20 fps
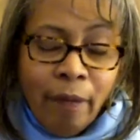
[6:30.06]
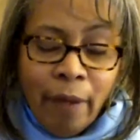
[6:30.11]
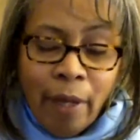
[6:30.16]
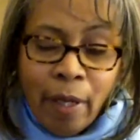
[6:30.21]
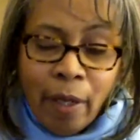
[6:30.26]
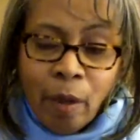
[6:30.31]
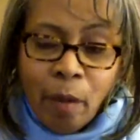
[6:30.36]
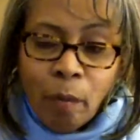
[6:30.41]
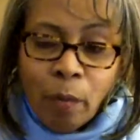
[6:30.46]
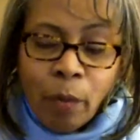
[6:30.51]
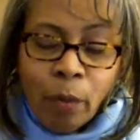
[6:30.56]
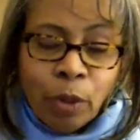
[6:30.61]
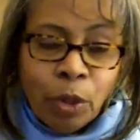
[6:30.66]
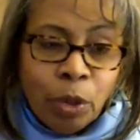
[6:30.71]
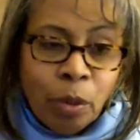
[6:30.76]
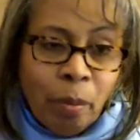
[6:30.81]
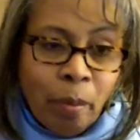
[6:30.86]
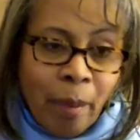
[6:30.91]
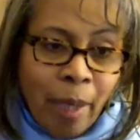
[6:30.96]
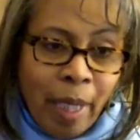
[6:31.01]
that are more
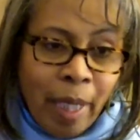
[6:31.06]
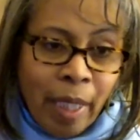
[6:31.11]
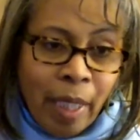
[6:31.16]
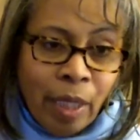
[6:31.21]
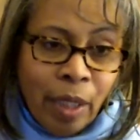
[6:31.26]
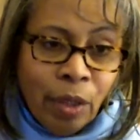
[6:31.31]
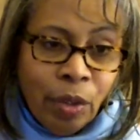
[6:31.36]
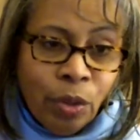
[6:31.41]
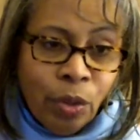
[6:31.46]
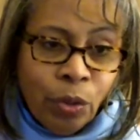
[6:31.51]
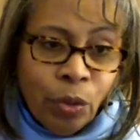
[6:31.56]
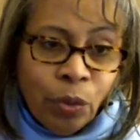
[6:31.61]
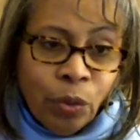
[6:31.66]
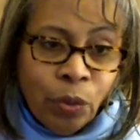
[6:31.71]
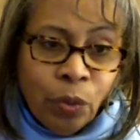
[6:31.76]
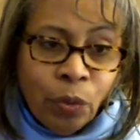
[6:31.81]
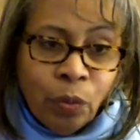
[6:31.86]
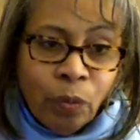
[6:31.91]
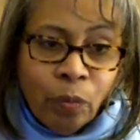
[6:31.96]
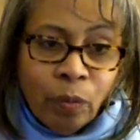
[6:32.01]
germane
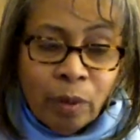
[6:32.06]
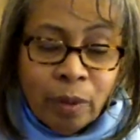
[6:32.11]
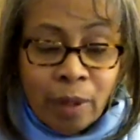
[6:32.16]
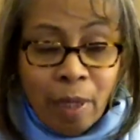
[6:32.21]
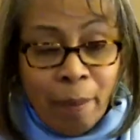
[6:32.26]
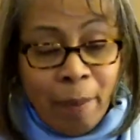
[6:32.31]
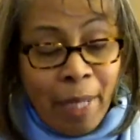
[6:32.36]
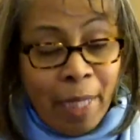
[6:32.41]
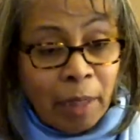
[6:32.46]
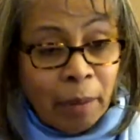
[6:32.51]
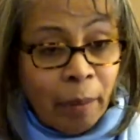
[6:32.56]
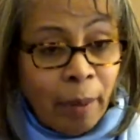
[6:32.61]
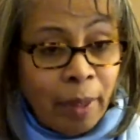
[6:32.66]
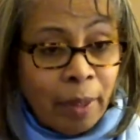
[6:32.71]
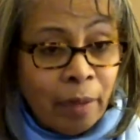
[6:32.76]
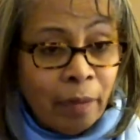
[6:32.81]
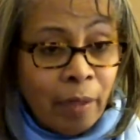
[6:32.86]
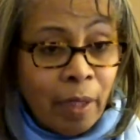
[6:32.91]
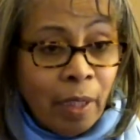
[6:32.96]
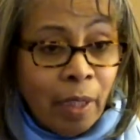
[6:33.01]
to some
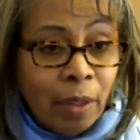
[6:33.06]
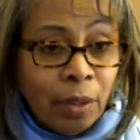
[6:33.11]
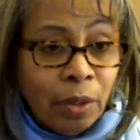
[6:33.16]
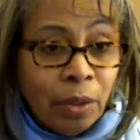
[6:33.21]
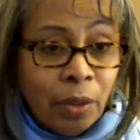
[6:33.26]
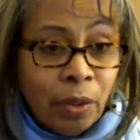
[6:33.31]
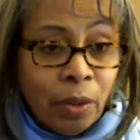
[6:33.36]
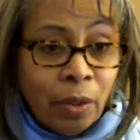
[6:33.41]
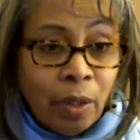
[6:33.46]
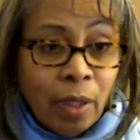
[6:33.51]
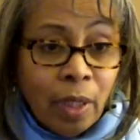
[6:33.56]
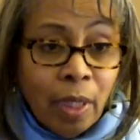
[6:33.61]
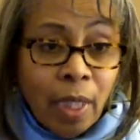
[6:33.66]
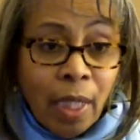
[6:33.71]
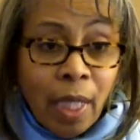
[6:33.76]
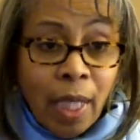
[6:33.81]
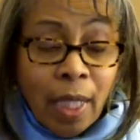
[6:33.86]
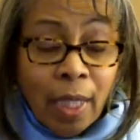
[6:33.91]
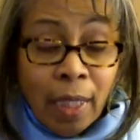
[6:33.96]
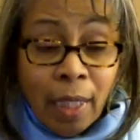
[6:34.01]
aspects of culture
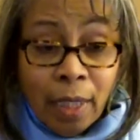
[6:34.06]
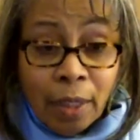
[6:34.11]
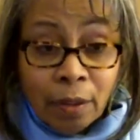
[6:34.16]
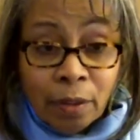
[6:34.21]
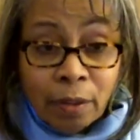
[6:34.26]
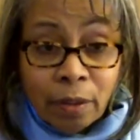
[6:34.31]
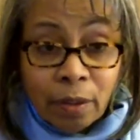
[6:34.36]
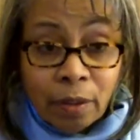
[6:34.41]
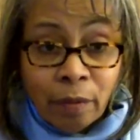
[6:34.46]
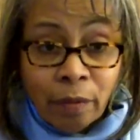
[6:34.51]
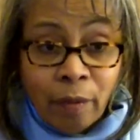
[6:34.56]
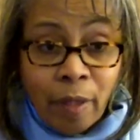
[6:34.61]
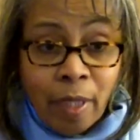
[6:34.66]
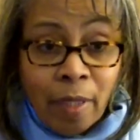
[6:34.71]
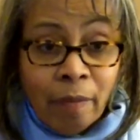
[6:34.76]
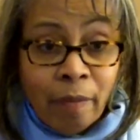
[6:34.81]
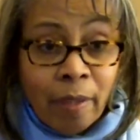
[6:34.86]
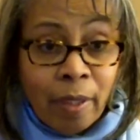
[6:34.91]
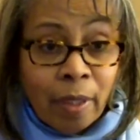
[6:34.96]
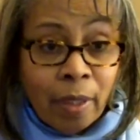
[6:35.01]
and less
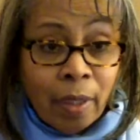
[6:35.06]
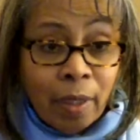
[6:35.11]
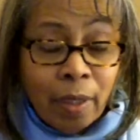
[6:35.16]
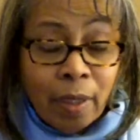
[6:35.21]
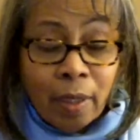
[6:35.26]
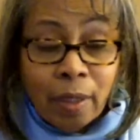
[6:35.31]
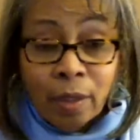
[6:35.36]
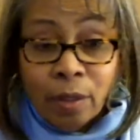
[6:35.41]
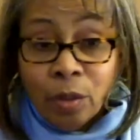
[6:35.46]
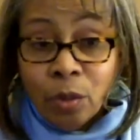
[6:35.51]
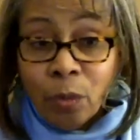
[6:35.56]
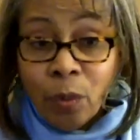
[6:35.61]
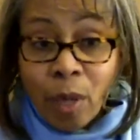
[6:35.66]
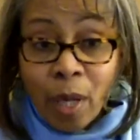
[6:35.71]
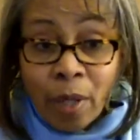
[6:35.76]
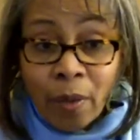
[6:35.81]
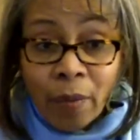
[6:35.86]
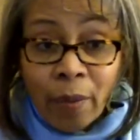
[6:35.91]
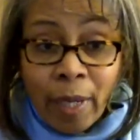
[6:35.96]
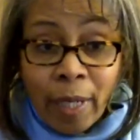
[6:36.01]
relevant to
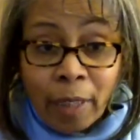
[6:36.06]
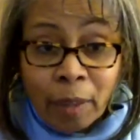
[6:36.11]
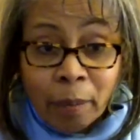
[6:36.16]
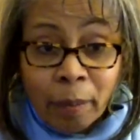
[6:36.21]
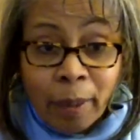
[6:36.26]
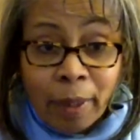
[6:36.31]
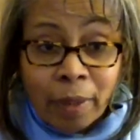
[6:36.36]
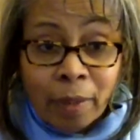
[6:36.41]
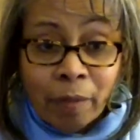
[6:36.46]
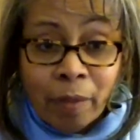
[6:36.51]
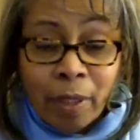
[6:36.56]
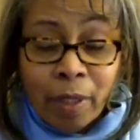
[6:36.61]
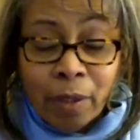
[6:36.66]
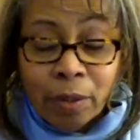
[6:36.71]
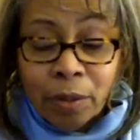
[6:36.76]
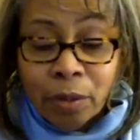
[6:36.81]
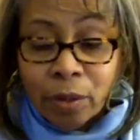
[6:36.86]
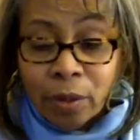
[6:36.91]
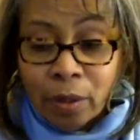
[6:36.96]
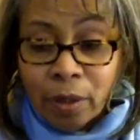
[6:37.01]
other aspects of
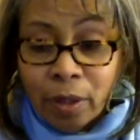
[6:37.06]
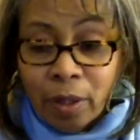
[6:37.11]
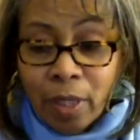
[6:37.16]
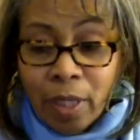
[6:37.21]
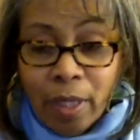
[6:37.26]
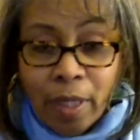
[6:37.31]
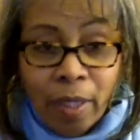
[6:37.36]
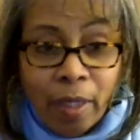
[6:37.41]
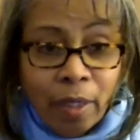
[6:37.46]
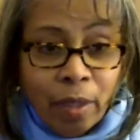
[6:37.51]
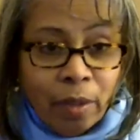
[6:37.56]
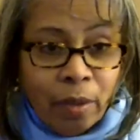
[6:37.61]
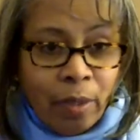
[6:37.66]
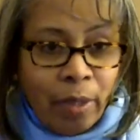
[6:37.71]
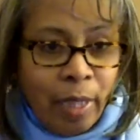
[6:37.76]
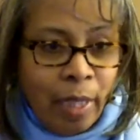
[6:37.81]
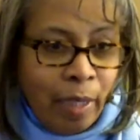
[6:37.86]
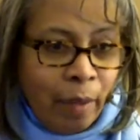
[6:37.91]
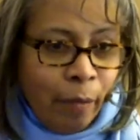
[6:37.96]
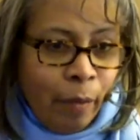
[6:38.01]
culture. So
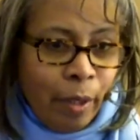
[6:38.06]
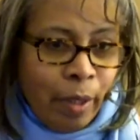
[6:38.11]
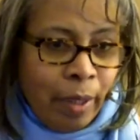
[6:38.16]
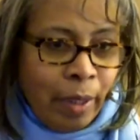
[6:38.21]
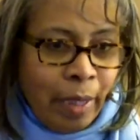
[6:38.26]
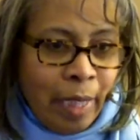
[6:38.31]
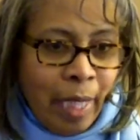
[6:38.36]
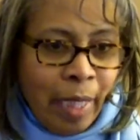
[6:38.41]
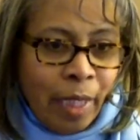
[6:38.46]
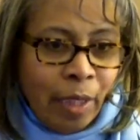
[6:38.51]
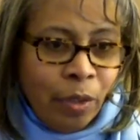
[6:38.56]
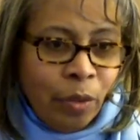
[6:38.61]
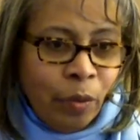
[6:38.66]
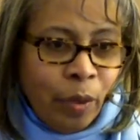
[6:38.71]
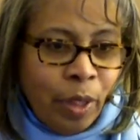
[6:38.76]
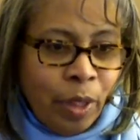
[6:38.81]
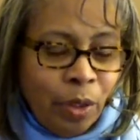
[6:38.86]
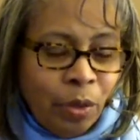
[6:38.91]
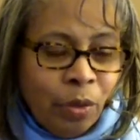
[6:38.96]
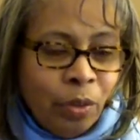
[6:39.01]
then we get into
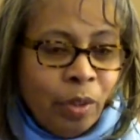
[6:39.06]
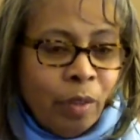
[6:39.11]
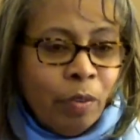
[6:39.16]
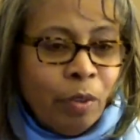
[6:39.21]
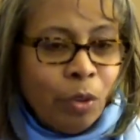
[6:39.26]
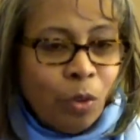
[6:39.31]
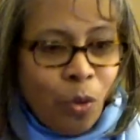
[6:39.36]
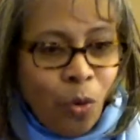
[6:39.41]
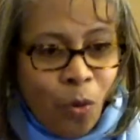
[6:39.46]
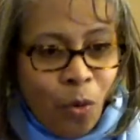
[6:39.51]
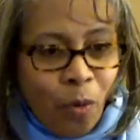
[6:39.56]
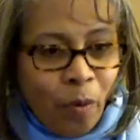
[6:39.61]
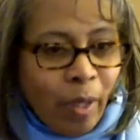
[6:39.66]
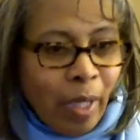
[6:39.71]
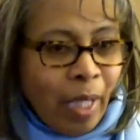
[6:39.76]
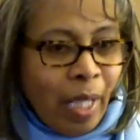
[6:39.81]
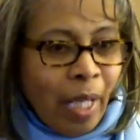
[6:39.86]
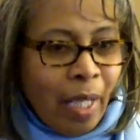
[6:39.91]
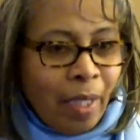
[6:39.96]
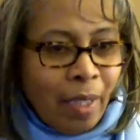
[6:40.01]
issues of
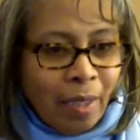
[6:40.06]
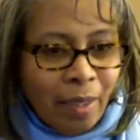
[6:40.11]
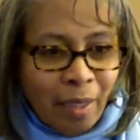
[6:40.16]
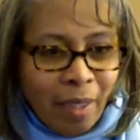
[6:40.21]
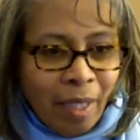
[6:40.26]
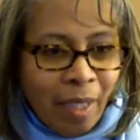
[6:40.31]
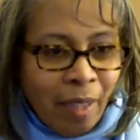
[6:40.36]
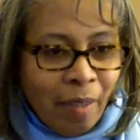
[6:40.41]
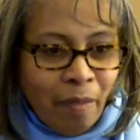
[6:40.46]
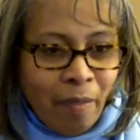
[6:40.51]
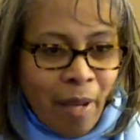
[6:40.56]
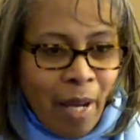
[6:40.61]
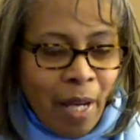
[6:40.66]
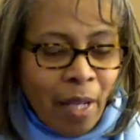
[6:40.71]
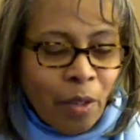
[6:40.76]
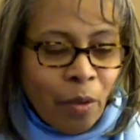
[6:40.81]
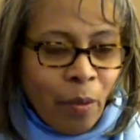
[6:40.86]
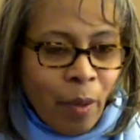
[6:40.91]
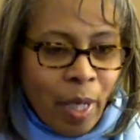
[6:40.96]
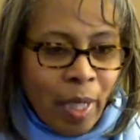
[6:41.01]
scoring and
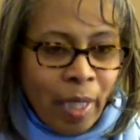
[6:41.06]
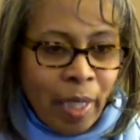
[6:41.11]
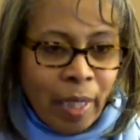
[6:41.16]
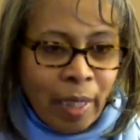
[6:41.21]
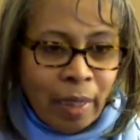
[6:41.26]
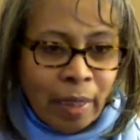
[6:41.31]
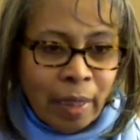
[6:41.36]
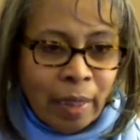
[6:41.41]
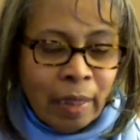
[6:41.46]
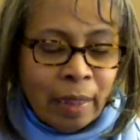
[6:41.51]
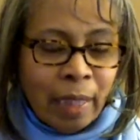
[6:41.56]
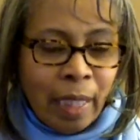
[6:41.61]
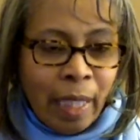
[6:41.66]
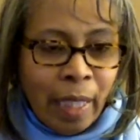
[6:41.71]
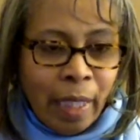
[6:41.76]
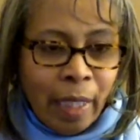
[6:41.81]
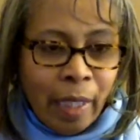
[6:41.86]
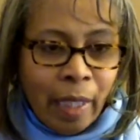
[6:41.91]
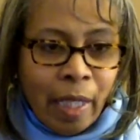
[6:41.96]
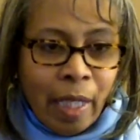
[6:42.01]
evaluating and
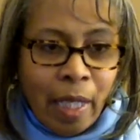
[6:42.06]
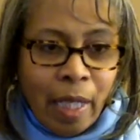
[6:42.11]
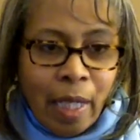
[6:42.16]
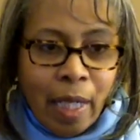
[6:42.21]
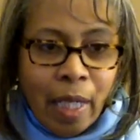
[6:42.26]
deciding